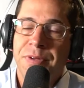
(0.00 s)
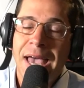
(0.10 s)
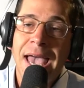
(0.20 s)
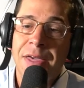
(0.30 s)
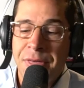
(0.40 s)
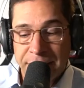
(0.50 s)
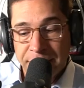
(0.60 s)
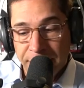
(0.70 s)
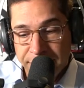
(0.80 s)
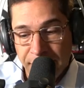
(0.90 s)
a that's
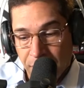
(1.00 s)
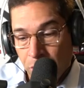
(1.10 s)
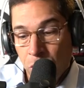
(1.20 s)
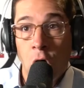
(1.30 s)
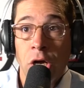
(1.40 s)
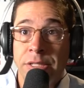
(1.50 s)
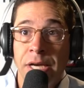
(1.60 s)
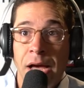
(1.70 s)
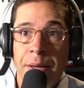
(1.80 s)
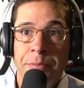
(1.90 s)
going to take a long
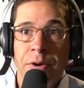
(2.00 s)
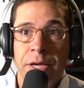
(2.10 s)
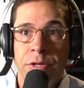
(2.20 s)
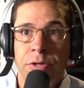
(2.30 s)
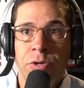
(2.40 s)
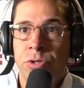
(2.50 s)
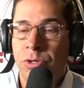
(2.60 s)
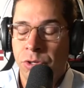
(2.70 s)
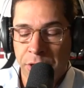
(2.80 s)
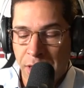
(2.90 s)
time right you, are you're,
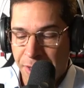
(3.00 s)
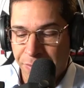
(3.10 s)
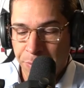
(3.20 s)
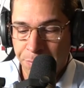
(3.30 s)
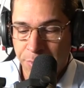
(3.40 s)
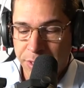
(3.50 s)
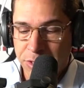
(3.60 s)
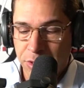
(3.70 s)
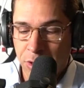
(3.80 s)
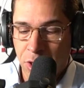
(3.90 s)
you're going to have a
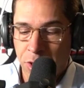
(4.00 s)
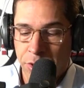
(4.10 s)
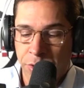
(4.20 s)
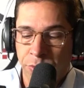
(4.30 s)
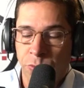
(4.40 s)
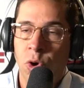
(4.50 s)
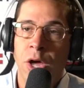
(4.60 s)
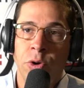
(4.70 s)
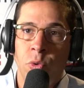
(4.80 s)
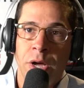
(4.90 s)
much longer
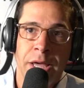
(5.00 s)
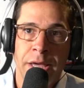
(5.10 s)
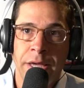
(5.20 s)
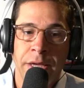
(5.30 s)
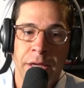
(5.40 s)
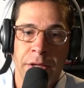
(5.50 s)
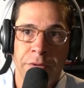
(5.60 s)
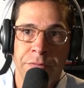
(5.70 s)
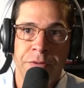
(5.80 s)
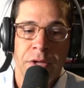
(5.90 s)
runway
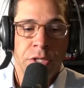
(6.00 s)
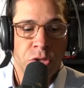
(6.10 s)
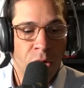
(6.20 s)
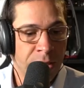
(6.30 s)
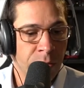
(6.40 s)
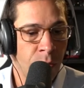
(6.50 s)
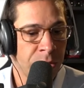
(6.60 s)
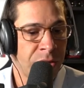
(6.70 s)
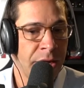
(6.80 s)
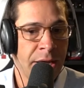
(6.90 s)
of trying to
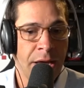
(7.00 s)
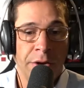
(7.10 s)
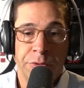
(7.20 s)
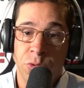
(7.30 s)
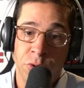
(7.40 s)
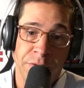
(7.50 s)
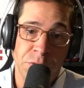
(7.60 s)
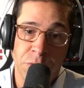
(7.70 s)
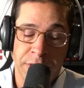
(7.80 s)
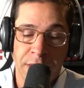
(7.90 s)
work that out or if
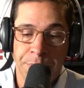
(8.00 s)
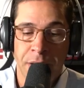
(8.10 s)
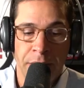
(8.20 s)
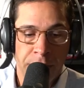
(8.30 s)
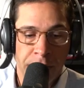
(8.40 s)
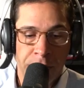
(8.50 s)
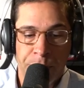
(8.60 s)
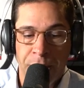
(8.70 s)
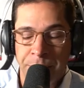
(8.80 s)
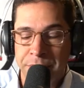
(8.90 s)
you were to get behind on your
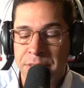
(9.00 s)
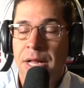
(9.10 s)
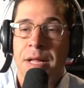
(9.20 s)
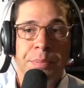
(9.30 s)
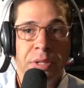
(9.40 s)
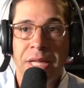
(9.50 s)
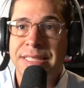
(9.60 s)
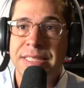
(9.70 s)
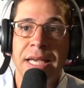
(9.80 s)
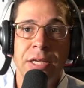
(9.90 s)
payments but
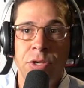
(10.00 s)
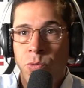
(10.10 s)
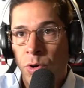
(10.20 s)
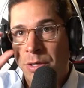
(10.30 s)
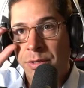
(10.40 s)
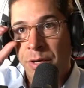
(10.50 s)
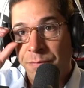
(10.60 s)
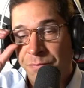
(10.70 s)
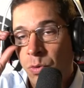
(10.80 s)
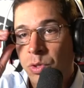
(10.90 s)
let's say you were to
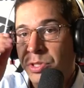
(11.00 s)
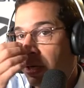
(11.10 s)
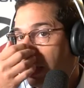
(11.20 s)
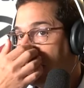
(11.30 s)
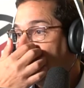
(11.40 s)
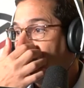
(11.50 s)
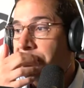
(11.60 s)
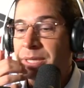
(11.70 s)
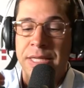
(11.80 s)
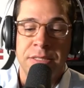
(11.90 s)
unfortunately end
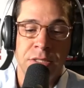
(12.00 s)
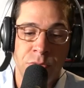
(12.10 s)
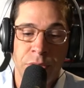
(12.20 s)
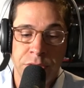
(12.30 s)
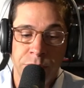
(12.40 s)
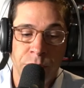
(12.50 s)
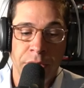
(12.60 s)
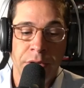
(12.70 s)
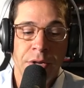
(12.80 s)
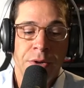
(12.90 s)
up in that situation
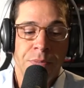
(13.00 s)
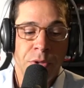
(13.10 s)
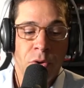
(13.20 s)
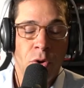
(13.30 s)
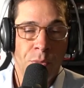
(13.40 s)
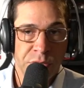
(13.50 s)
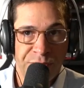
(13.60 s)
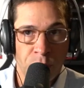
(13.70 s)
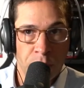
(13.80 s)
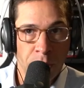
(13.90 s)
where your home was
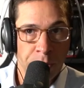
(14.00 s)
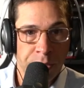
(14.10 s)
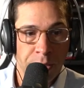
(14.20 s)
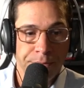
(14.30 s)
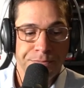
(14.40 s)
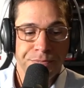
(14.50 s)
foreclosed on